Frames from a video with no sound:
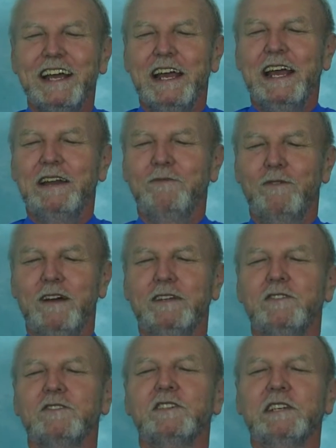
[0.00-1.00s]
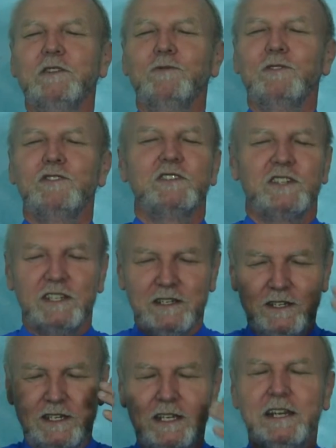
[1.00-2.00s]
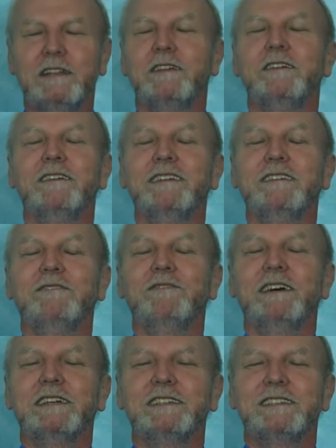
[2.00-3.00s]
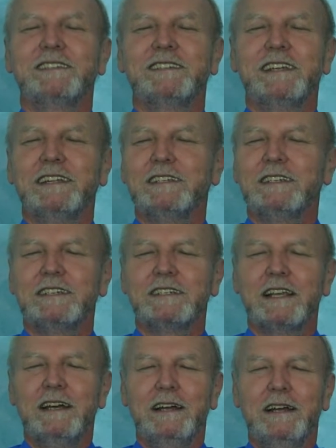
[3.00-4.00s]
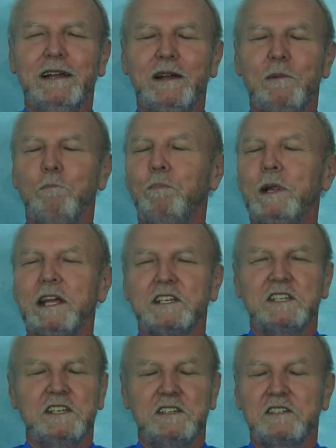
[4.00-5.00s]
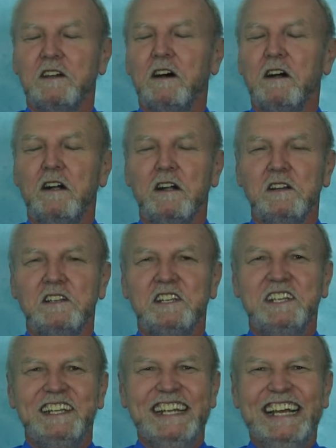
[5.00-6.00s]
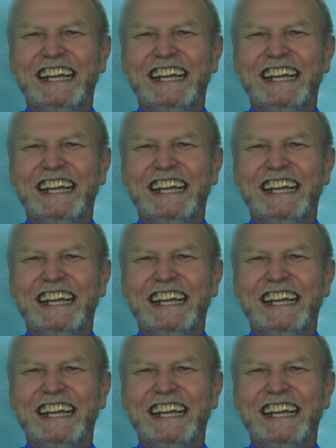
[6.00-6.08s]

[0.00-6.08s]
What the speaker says: And Rajasi, who was just sitting there in a divine state, says, "Bless his heart."